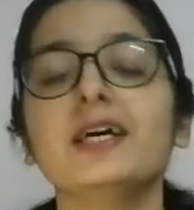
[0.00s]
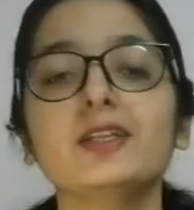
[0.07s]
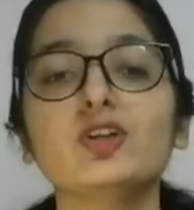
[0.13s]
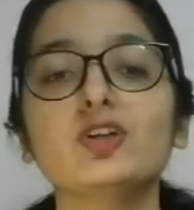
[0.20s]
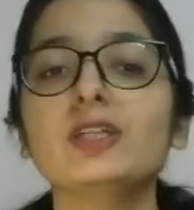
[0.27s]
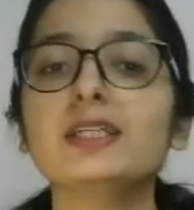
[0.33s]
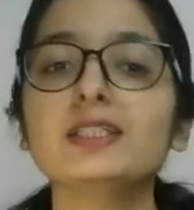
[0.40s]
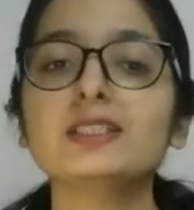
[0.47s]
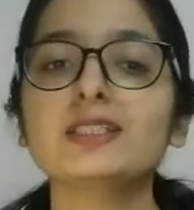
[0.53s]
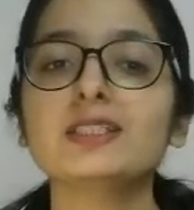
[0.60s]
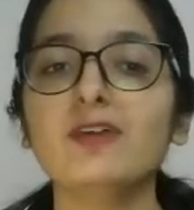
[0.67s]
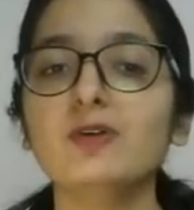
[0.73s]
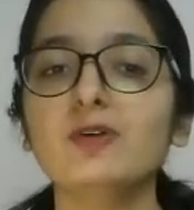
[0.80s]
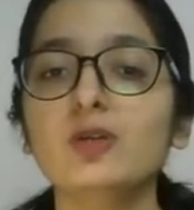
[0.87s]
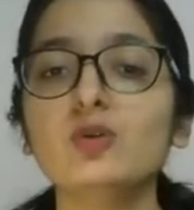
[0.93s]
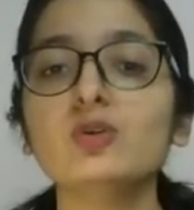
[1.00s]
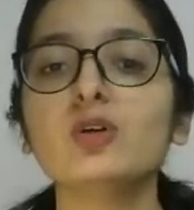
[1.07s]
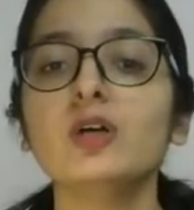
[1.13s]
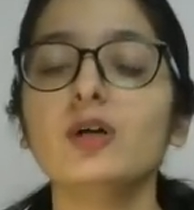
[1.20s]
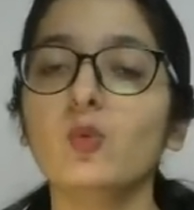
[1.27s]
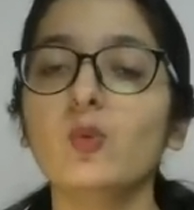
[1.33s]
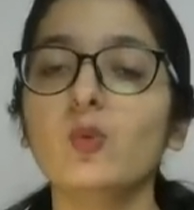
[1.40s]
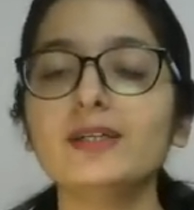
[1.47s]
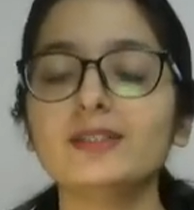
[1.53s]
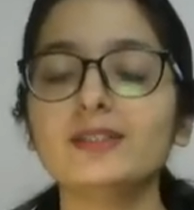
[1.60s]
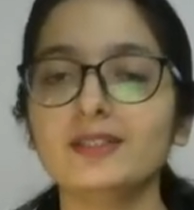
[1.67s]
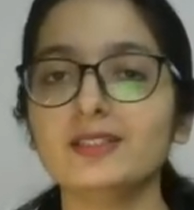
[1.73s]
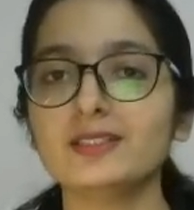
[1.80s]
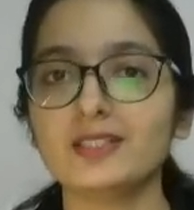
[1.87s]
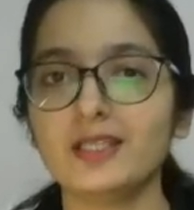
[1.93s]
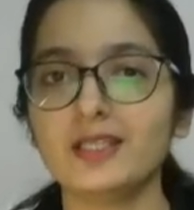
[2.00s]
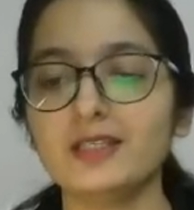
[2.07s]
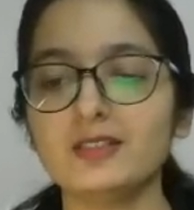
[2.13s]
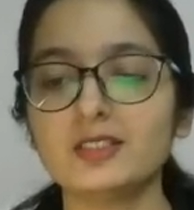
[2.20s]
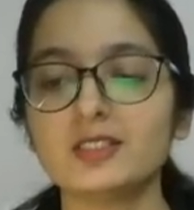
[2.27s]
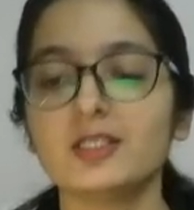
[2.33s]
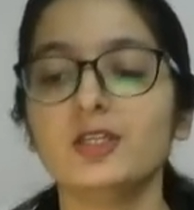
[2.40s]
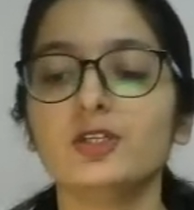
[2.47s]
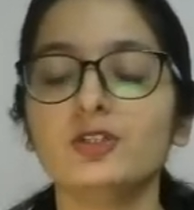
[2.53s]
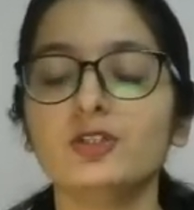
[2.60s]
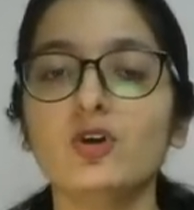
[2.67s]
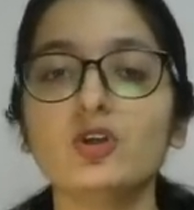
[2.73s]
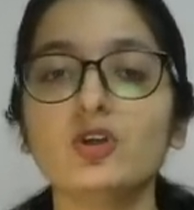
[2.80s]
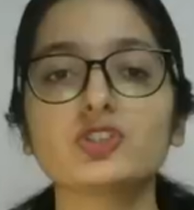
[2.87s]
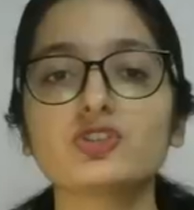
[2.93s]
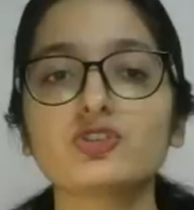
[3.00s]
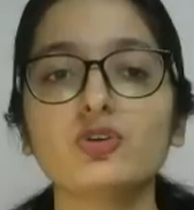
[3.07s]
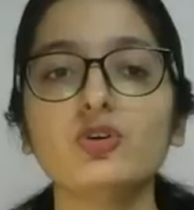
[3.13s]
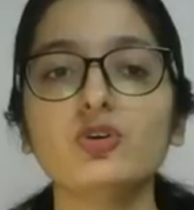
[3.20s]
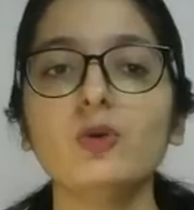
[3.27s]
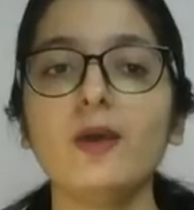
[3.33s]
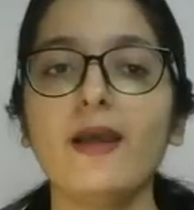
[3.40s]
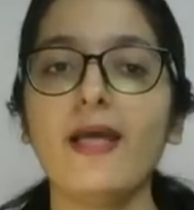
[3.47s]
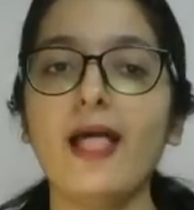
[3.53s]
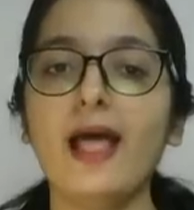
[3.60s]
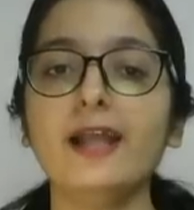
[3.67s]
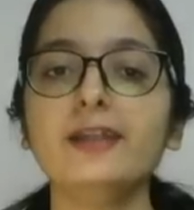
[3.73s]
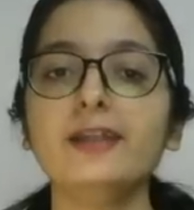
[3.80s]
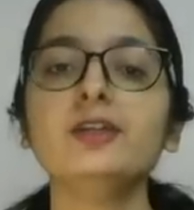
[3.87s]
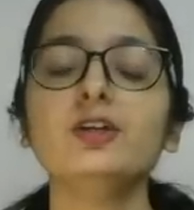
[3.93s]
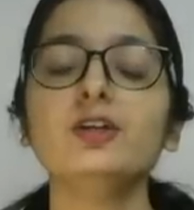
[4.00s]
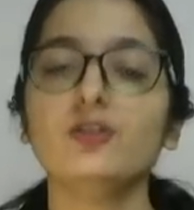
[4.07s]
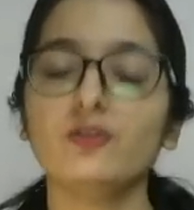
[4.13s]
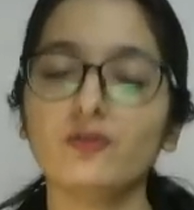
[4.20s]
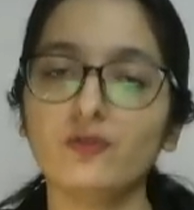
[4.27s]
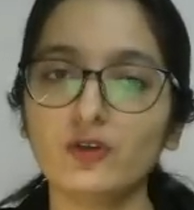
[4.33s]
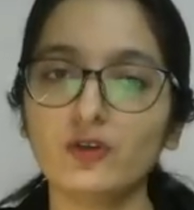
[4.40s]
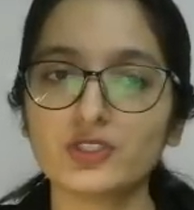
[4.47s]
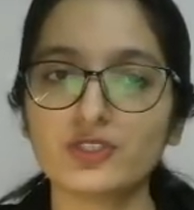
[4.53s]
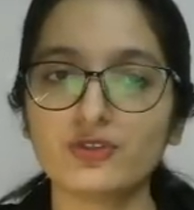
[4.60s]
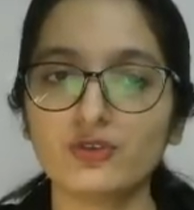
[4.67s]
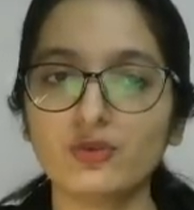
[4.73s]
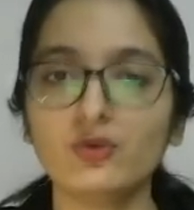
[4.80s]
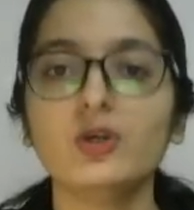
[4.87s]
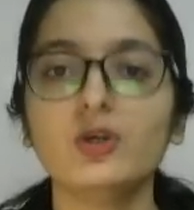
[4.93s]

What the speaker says: Now let us have a look what this is. Nostro and Vostro.